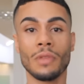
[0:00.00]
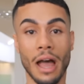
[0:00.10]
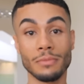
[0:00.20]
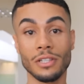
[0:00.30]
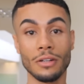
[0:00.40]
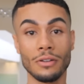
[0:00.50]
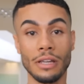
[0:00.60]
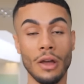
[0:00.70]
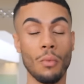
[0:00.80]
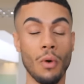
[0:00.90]

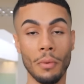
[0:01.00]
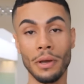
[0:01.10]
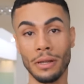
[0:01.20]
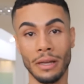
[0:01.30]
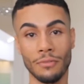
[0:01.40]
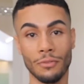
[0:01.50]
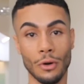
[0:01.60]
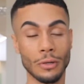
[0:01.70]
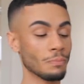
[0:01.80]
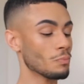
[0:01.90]
absolutely what we are looking
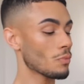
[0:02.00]
for.